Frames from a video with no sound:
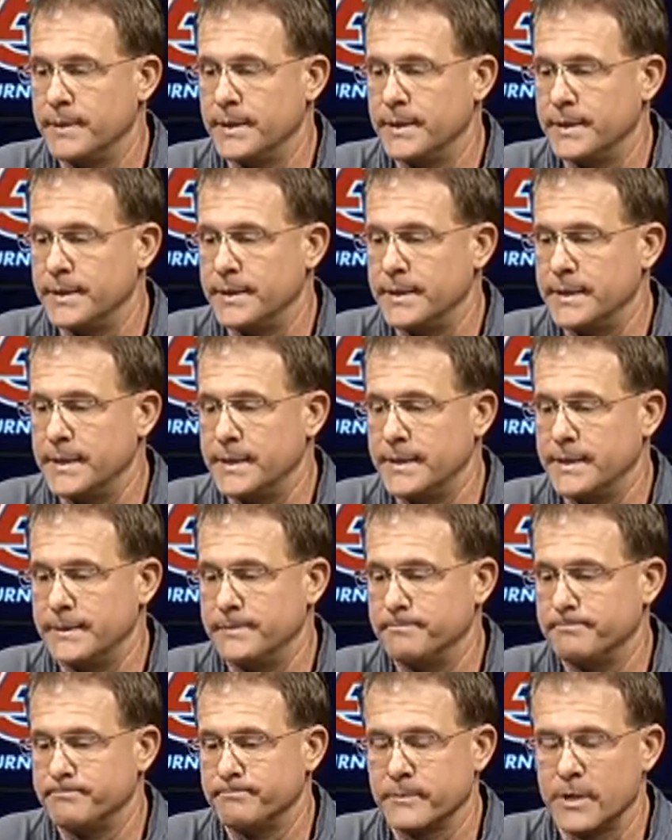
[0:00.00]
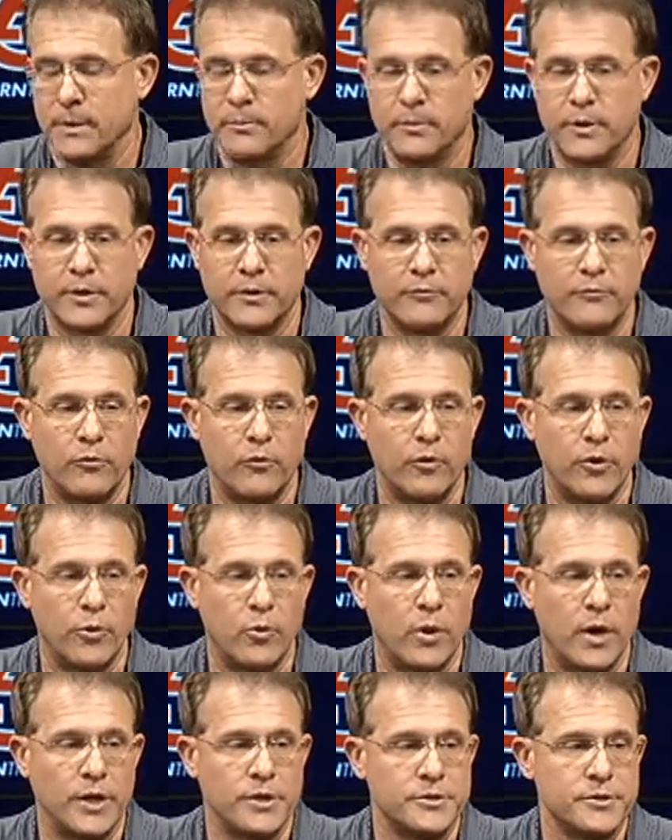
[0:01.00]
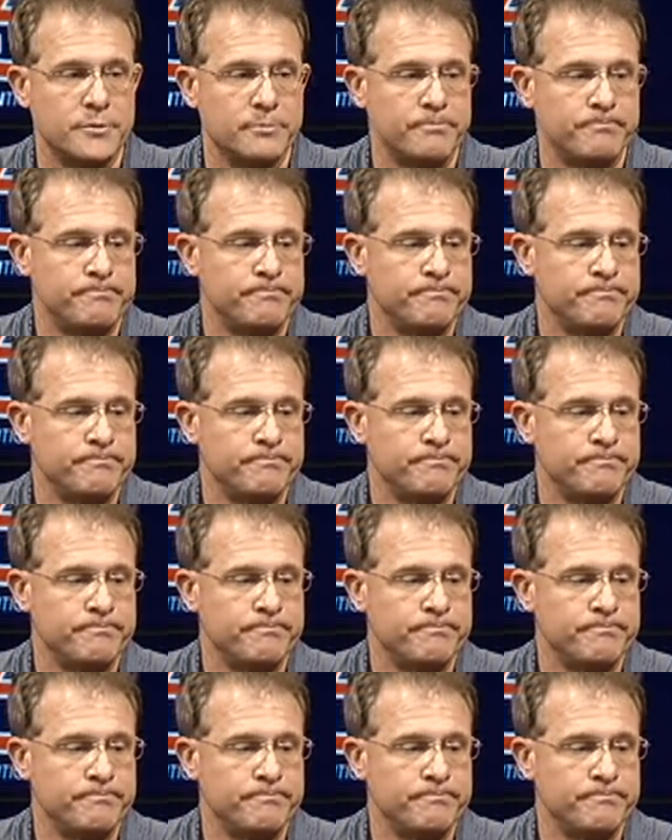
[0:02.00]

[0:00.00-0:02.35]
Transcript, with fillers: and um, I'm looking forward to watching them.